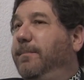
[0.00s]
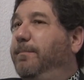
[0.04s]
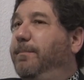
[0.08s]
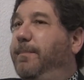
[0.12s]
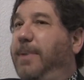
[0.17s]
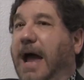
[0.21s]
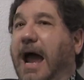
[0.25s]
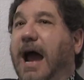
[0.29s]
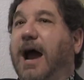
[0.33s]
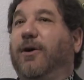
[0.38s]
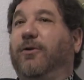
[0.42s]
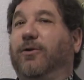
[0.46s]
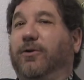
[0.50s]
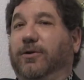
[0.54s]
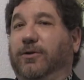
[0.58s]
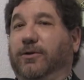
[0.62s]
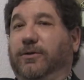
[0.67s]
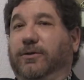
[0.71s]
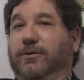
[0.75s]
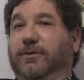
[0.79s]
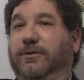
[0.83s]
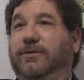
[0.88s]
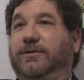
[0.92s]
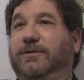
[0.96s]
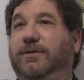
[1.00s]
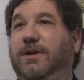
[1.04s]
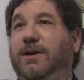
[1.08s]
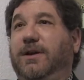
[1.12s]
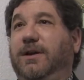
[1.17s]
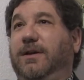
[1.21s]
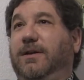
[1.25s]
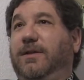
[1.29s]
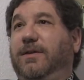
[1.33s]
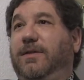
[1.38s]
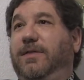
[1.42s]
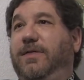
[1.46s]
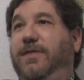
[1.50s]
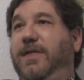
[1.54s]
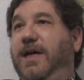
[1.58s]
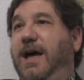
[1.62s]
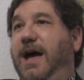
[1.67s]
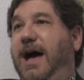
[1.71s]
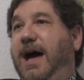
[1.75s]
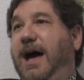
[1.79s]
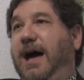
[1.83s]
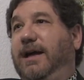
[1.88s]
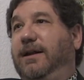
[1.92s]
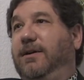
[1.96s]
barrels
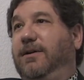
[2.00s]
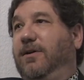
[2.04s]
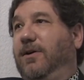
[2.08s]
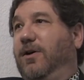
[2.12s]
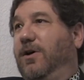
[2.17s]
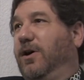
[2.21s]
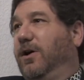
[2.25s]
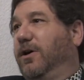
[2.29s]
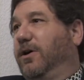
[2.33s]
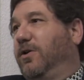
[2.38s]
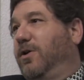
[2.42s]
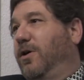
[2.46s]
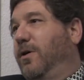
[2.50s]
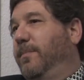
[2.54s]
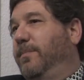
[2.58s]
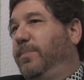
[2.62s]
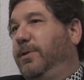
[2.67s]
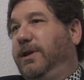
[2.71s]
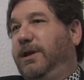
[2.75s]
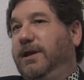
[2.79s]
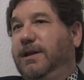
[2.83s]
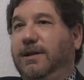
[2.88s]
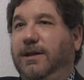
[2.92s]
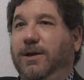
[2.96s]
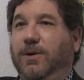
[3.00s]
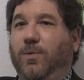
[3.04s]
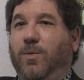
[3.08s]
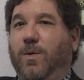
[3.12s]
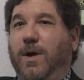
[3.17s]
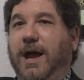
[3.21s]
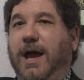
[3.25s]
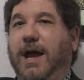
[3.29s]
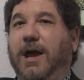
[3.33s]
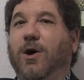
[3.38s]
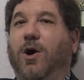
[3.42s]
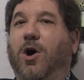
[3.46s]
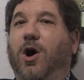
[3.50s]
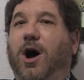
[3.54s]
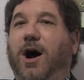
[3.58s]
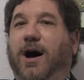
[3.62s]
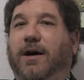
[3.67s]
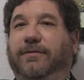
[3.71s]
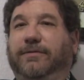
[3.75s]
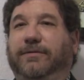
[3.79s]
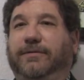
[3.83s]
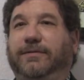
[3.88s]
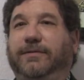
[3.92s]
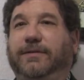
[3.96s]
that are completely way
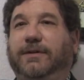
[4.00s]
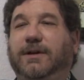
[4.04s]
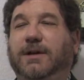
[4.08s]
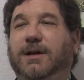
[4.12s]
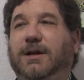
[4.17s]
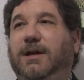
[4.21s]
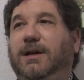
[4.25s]
off,